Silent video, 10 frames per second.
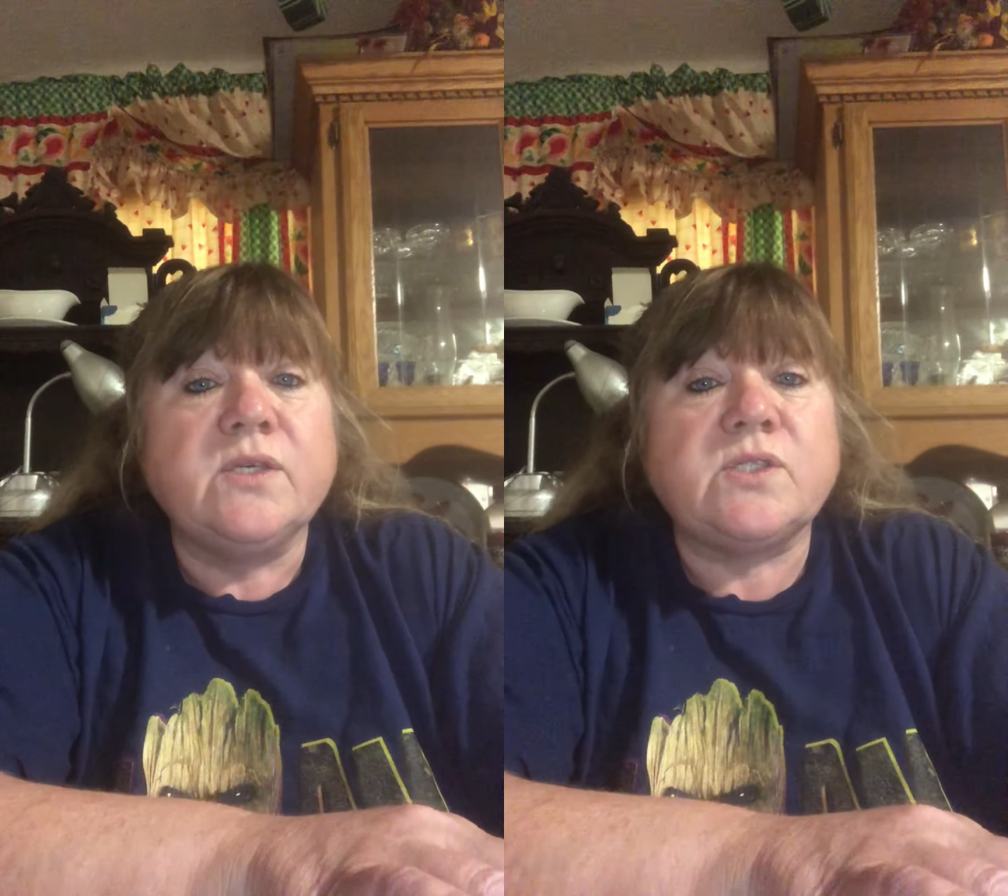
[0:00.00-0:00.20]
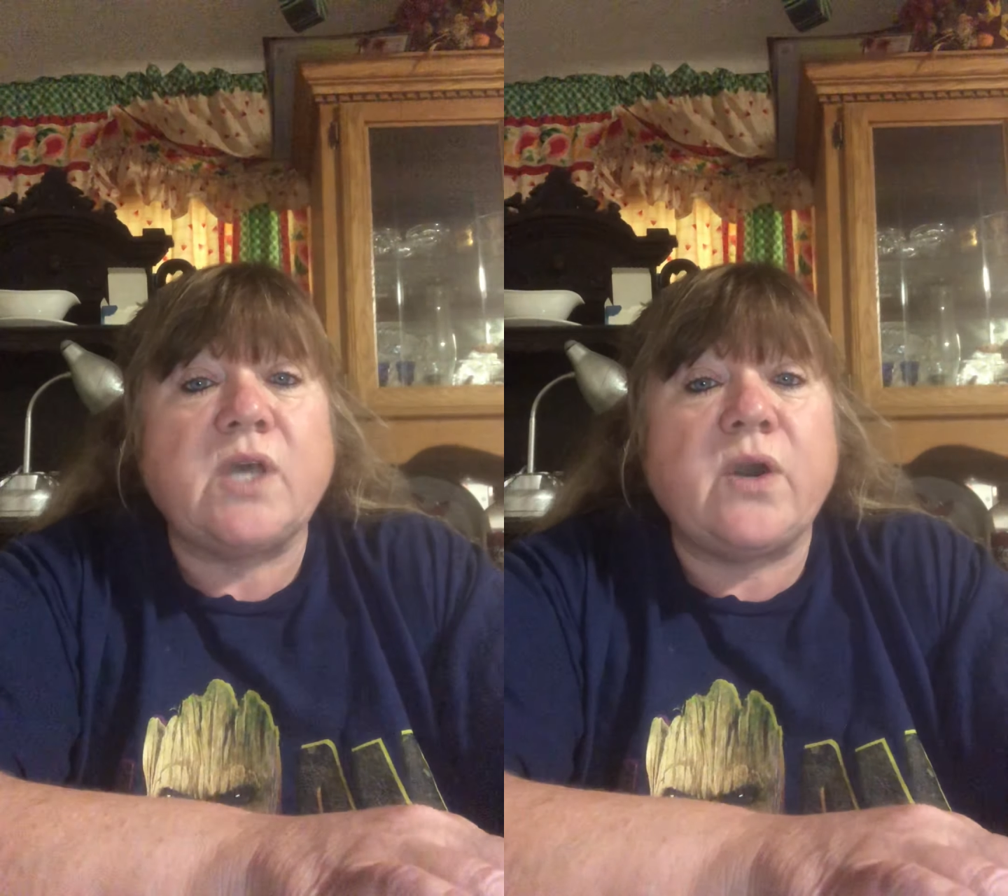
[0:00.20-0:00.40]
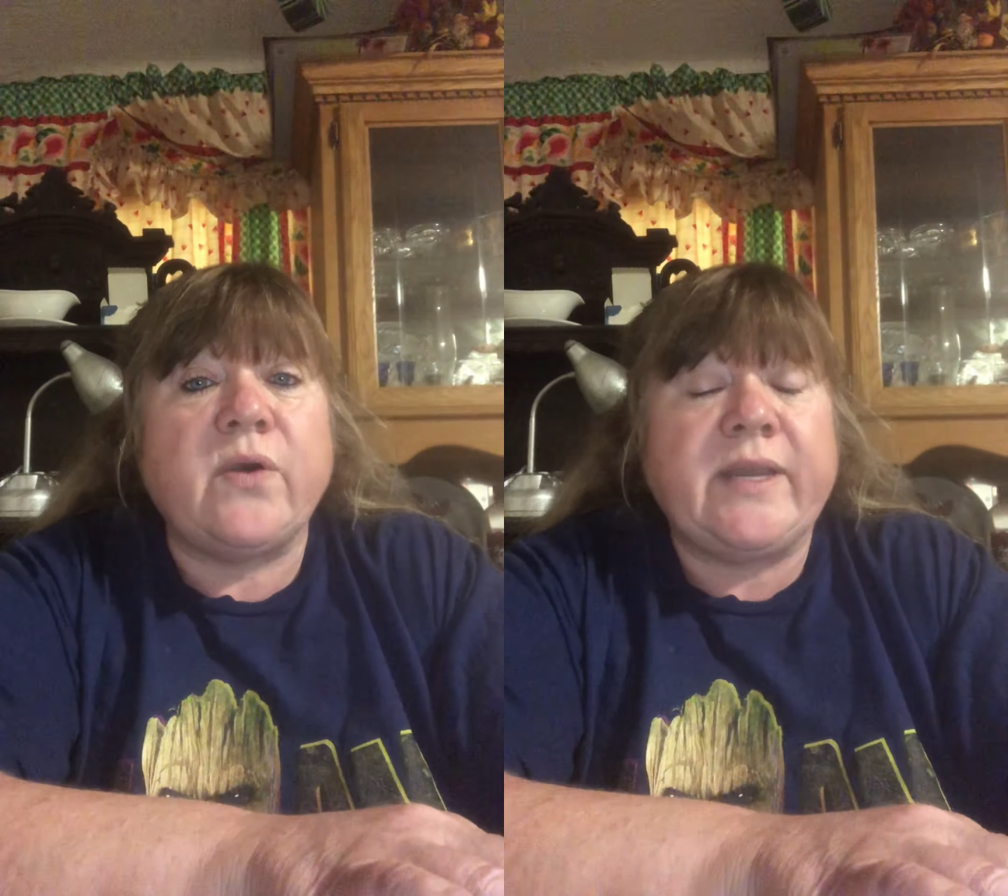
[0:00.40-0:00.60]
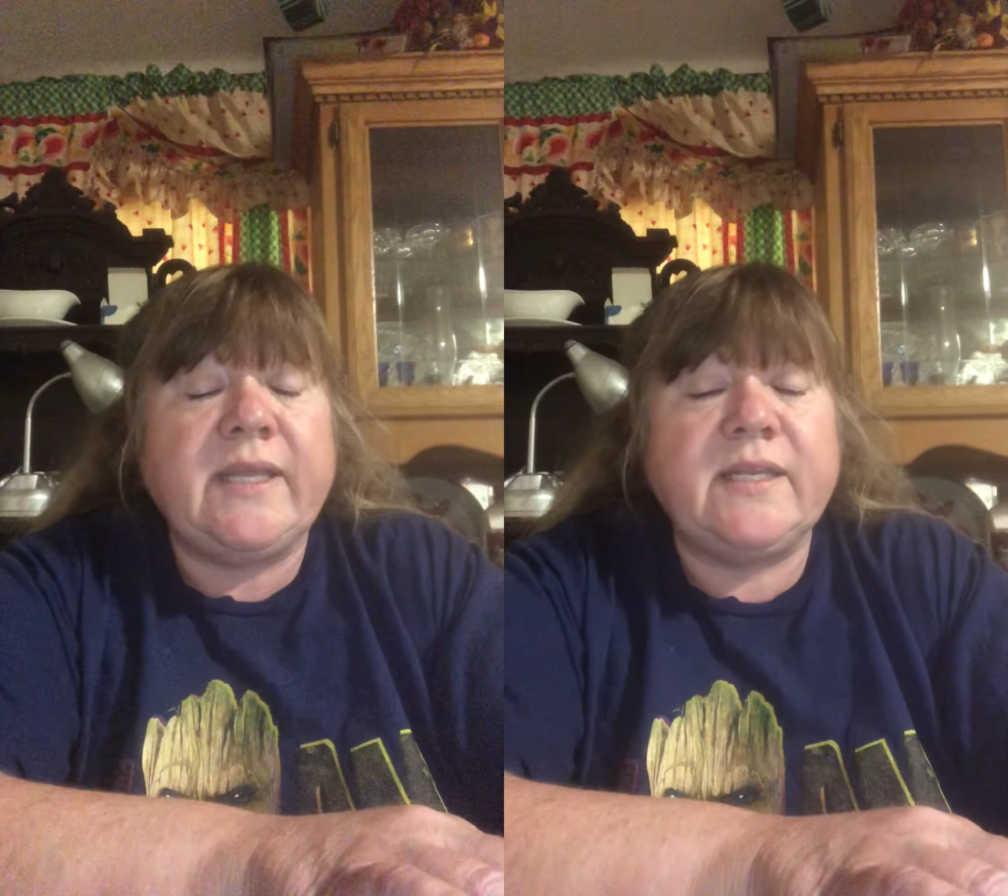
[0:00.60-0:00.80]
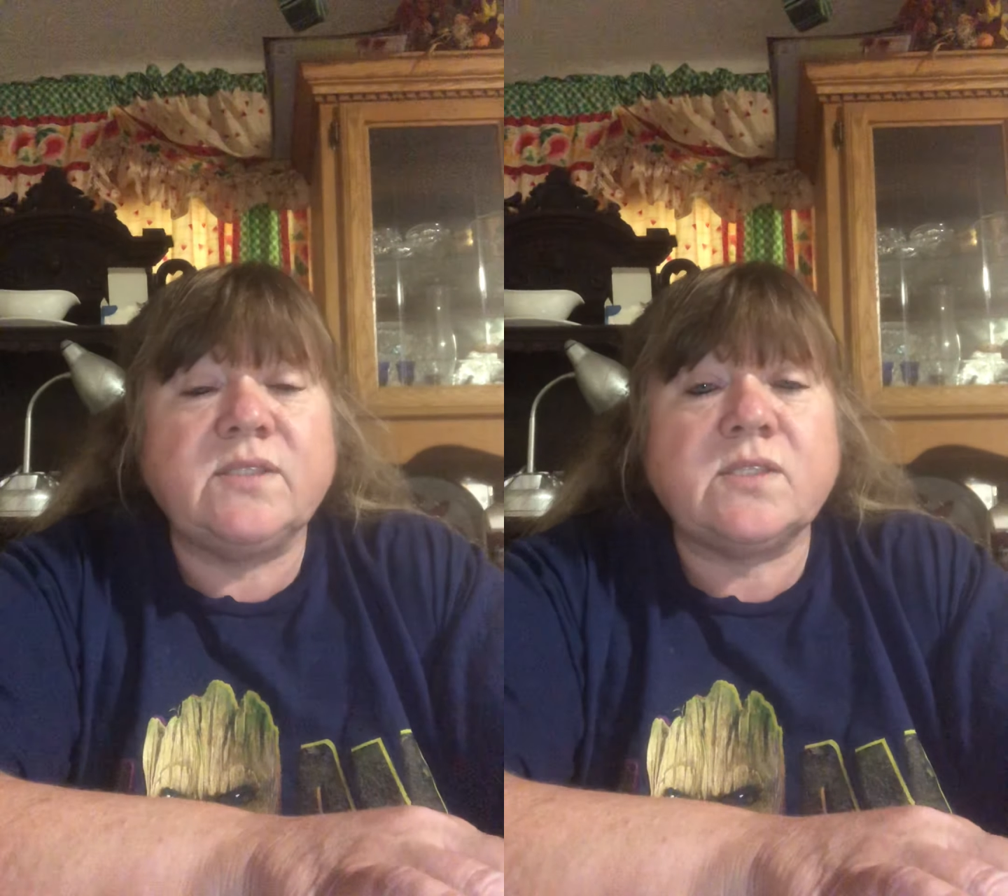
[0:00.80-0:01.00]
So,
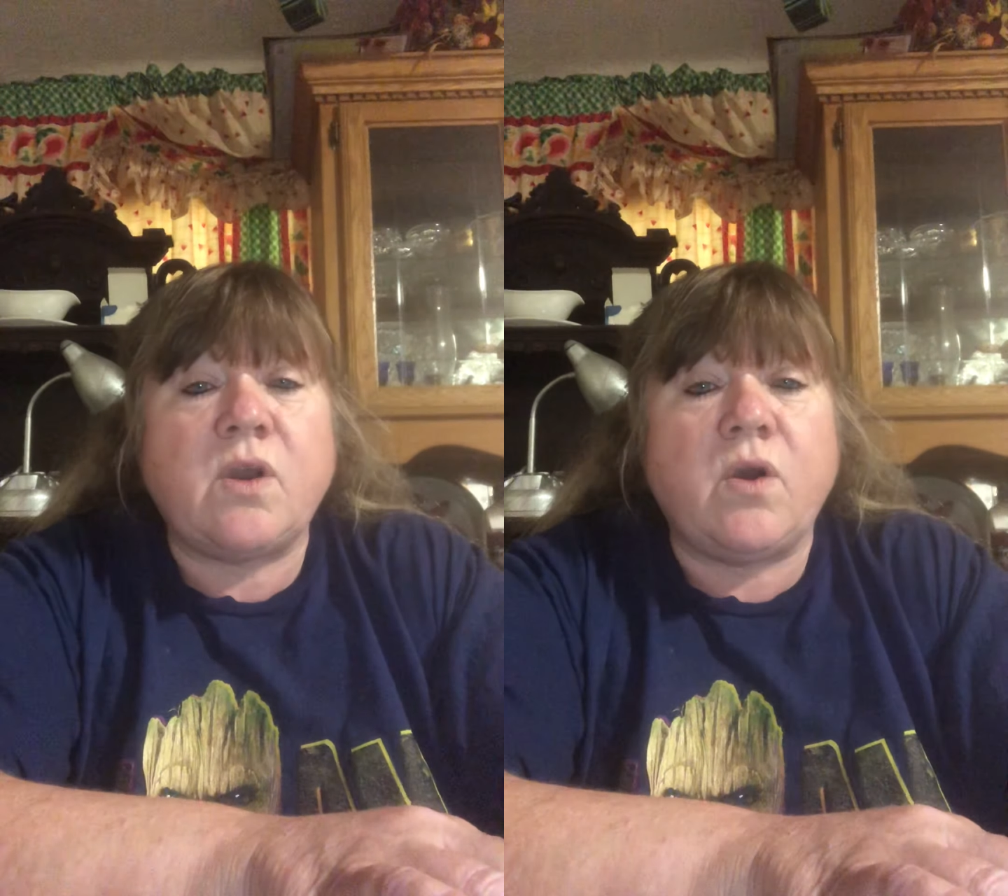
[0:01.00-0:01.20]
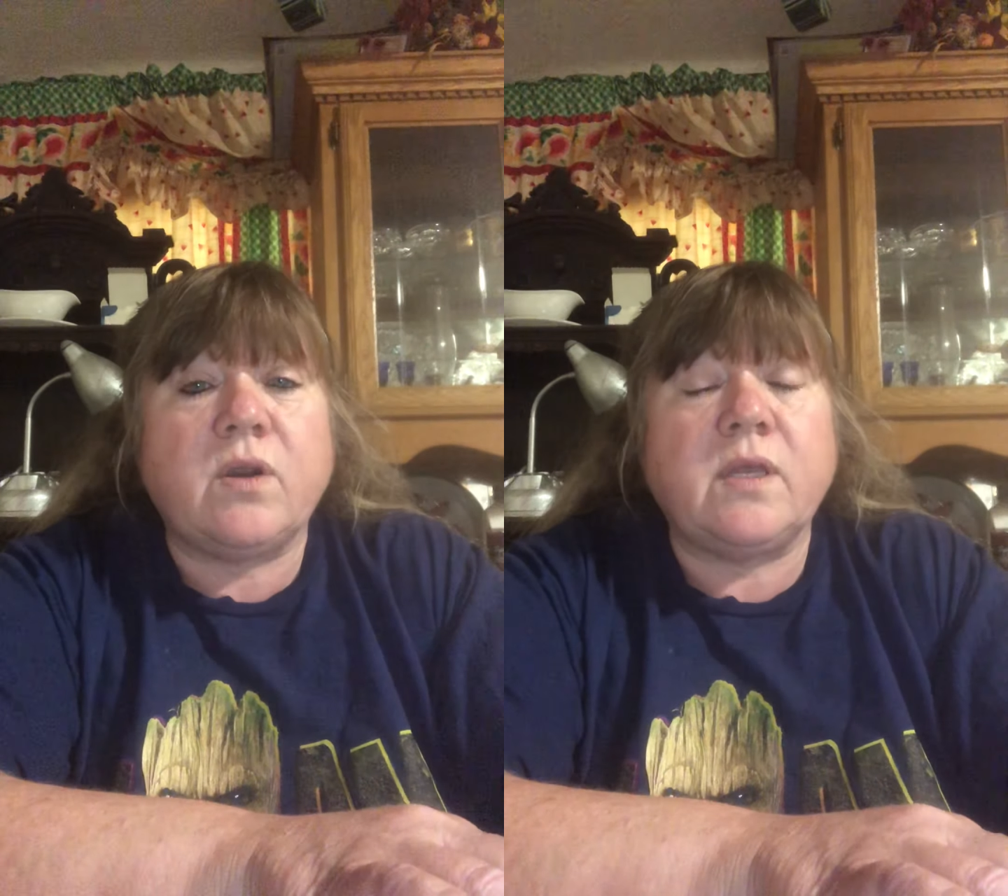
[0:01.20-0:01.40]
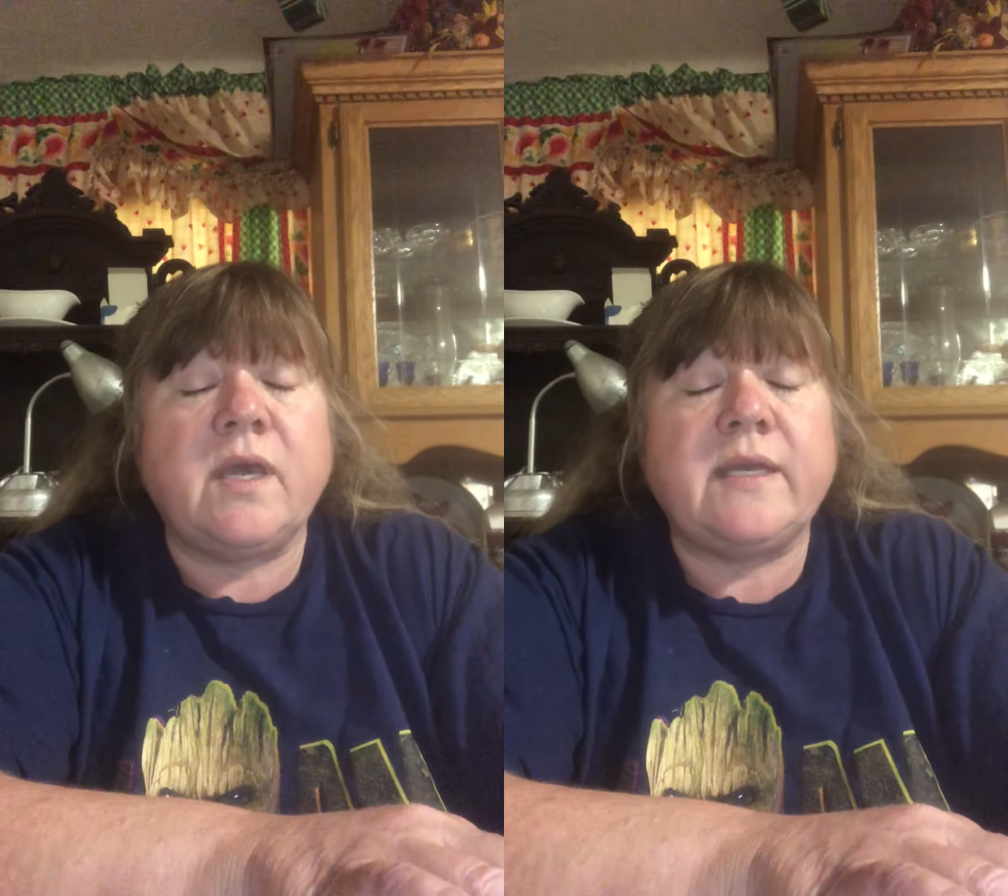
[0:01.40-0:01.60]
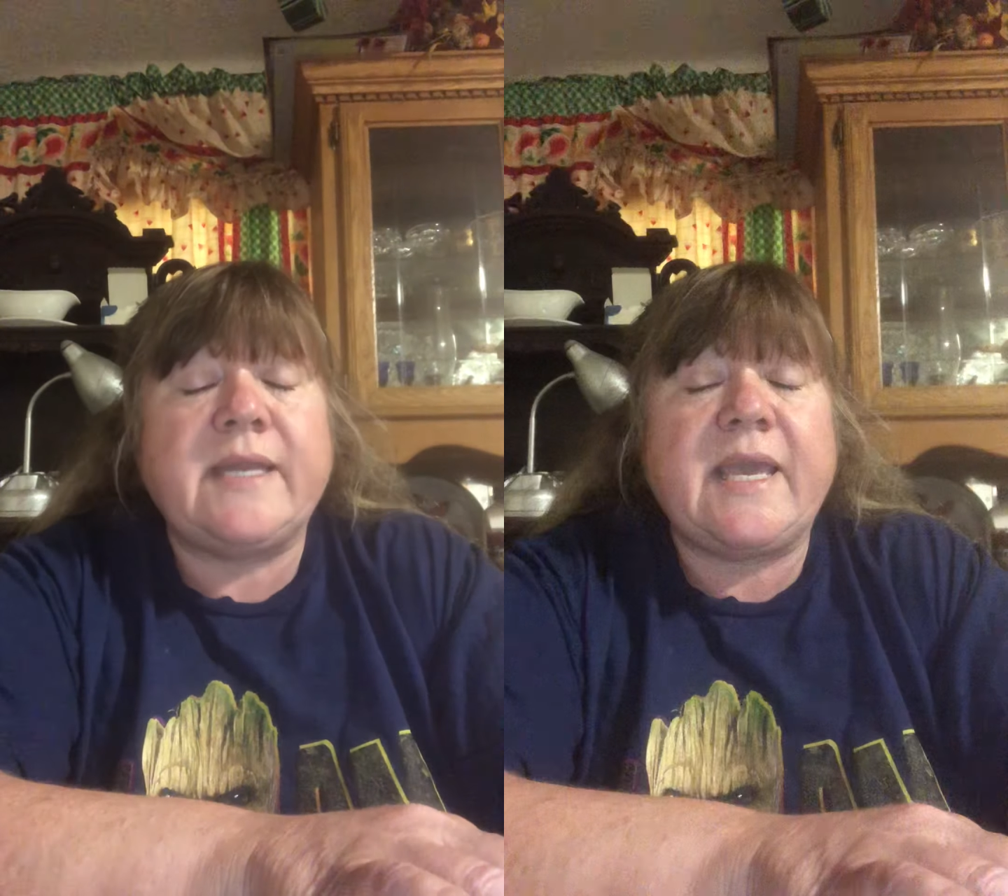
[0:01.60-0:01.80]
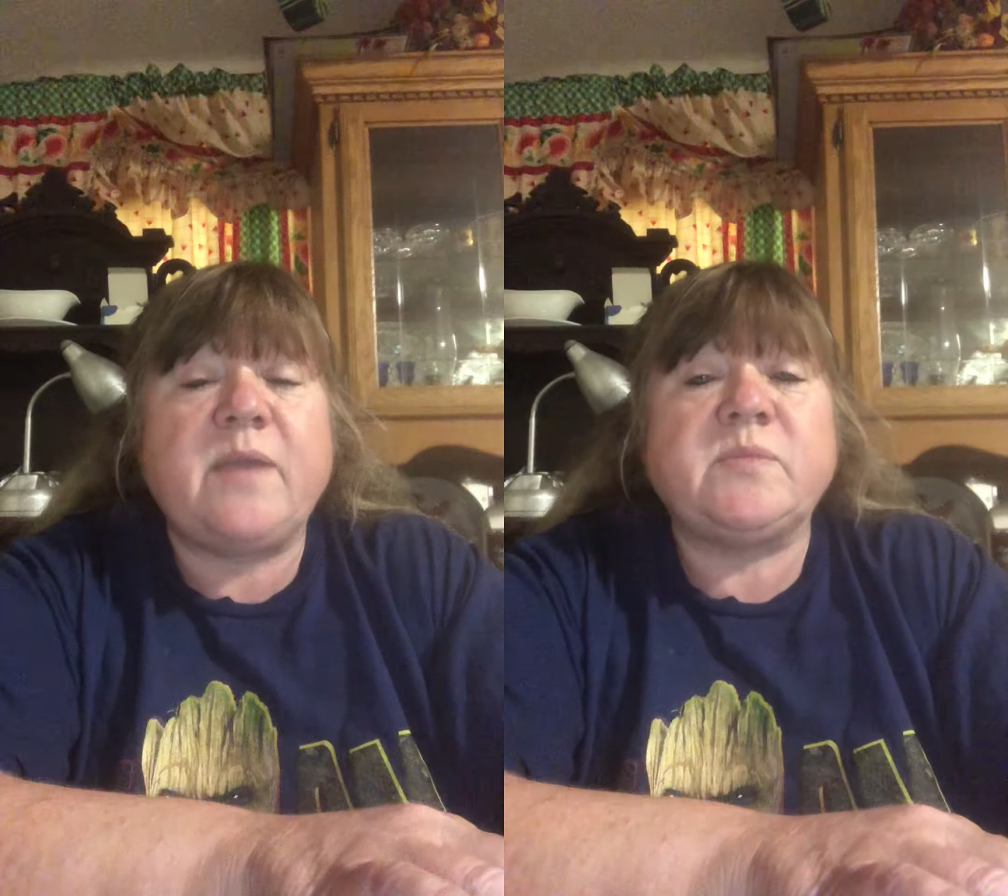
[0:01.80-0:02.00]
and it is
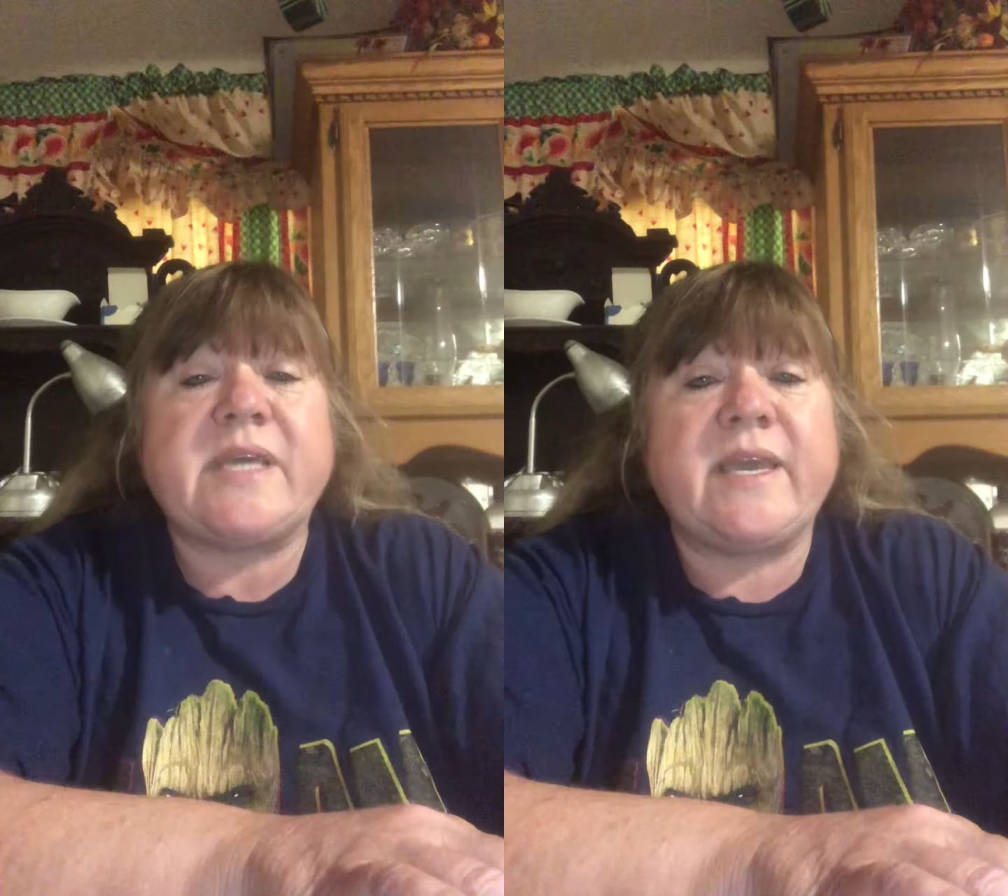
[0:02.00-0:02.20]
named